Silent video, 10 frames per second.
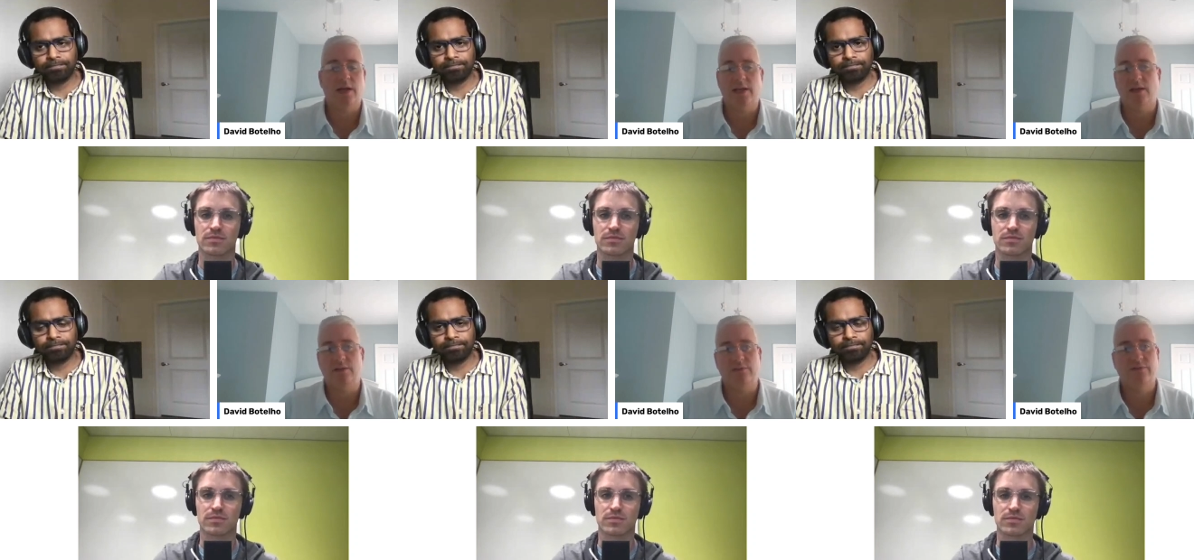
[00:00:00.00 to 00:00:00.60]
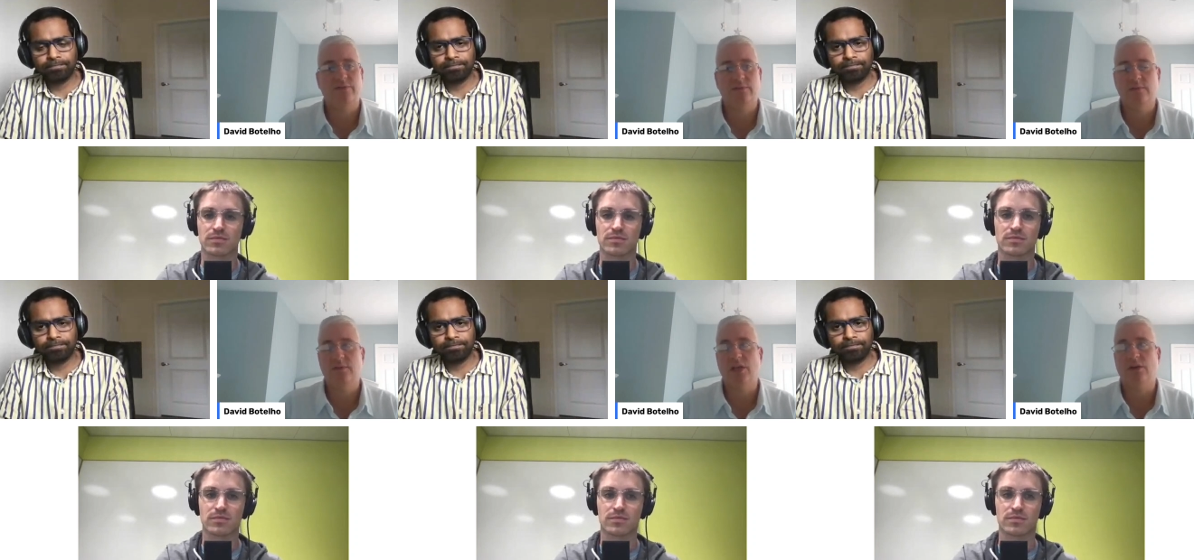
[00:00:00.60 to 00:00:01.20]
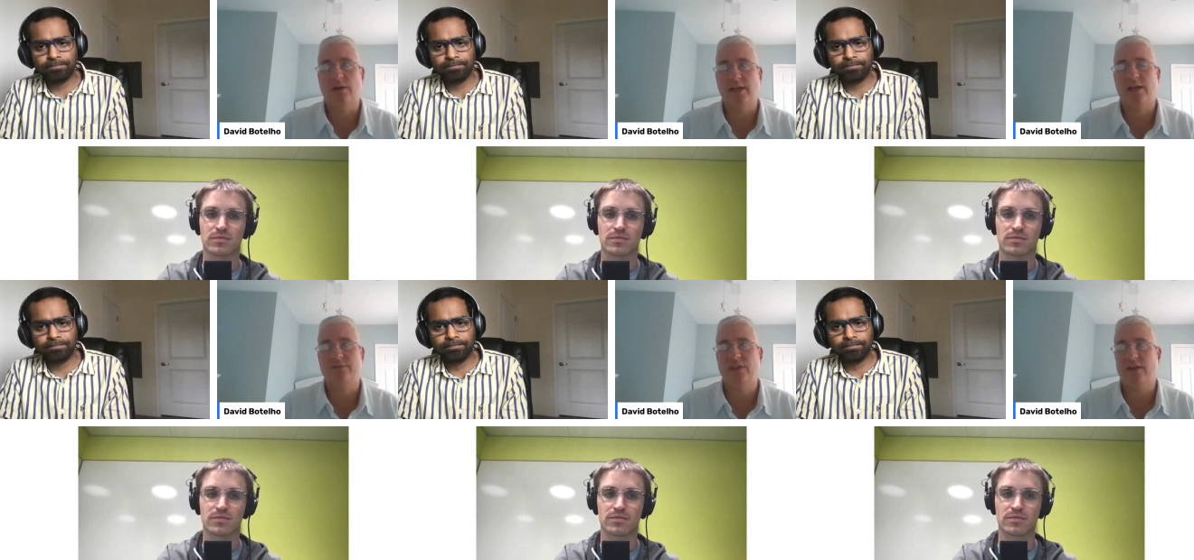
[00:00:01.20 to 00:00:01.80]
Speaker 1: I have you know, I
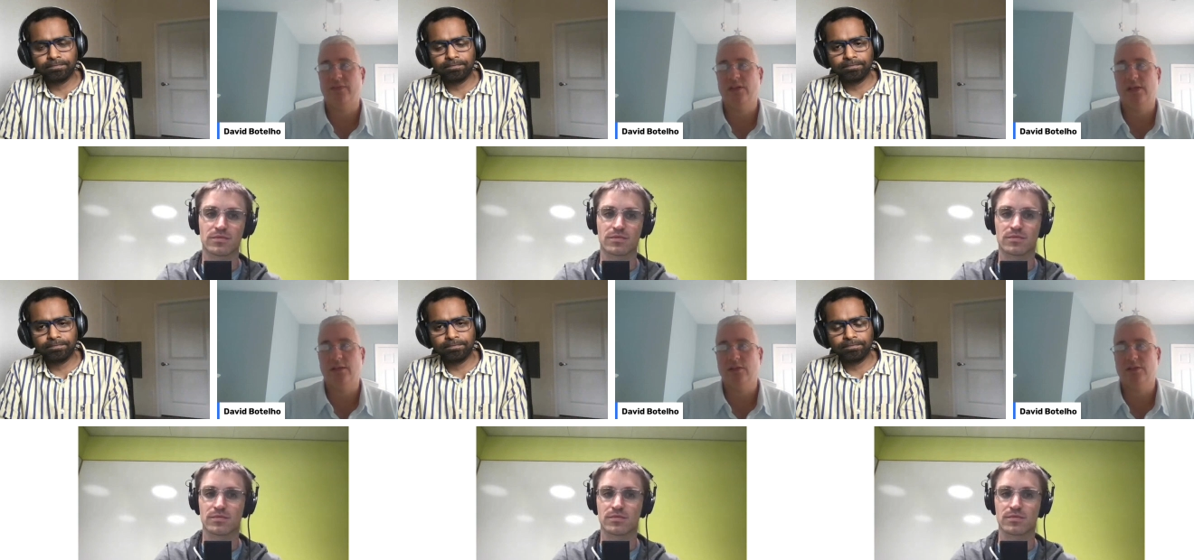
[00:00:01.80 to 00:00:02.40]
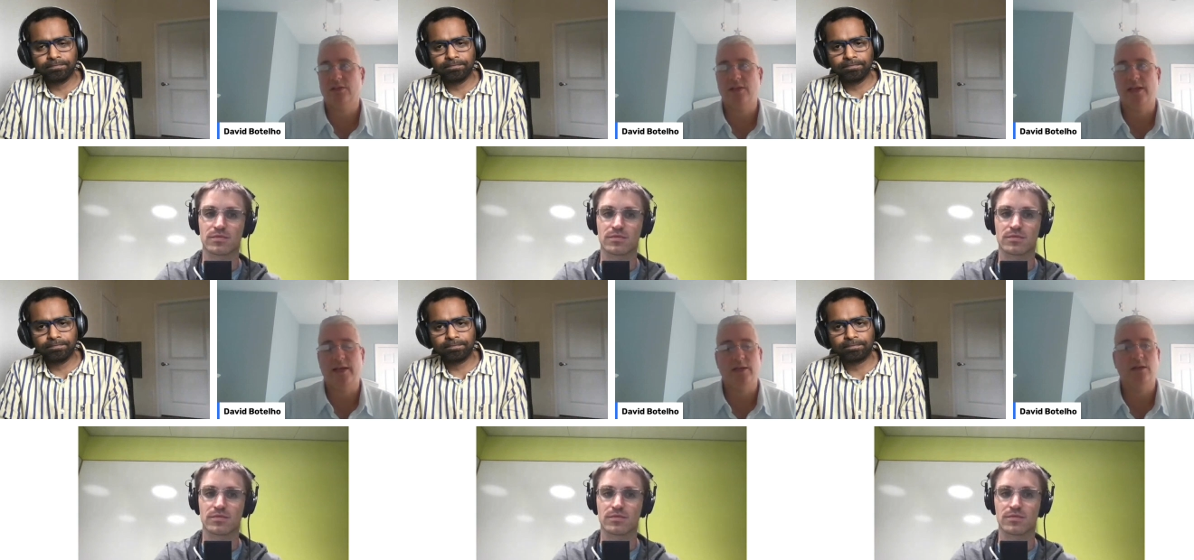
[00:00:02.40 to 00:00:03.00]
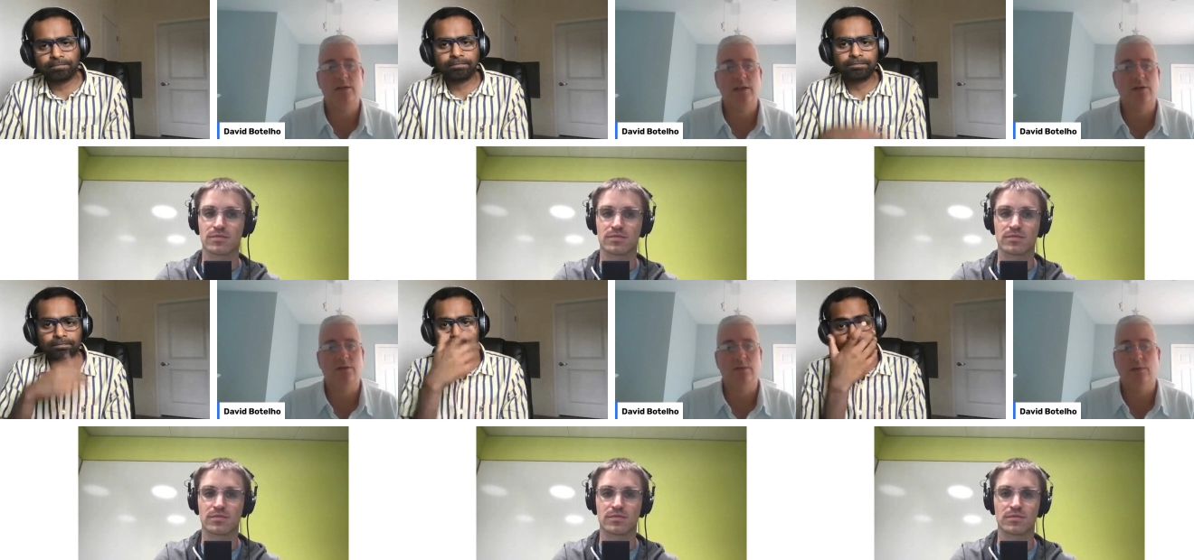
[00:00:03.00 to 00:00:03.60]
have definitely looked at, you
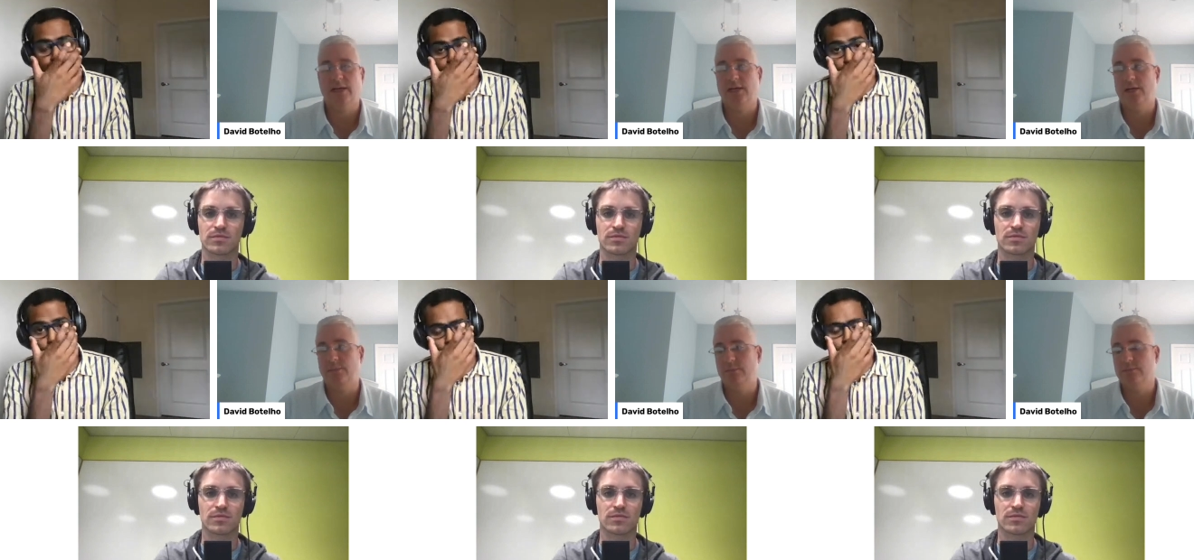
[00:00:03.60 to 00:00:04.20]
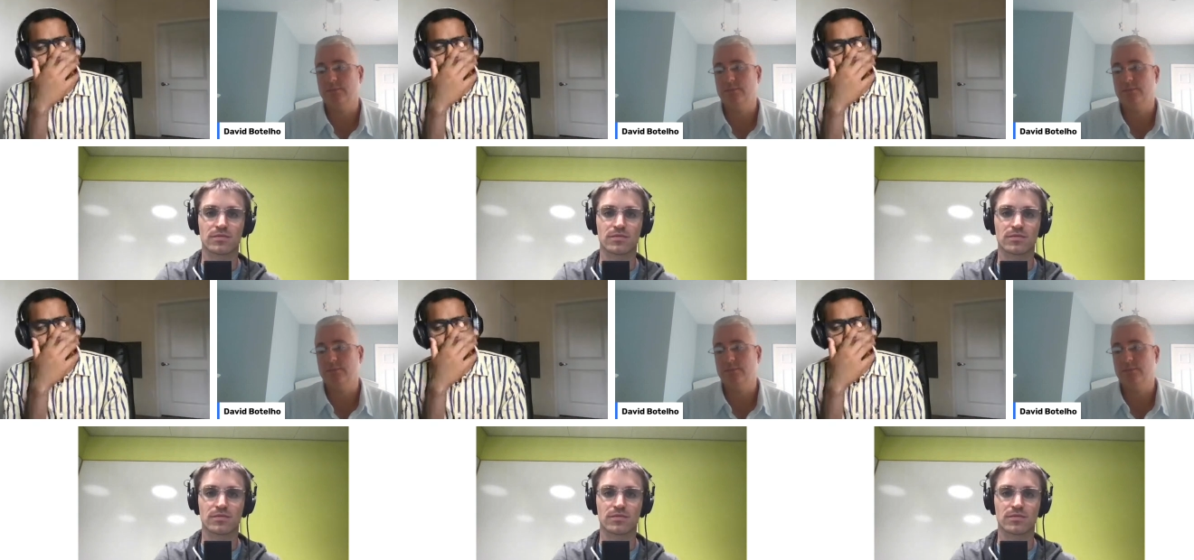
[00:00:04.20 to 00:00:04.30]
know, um,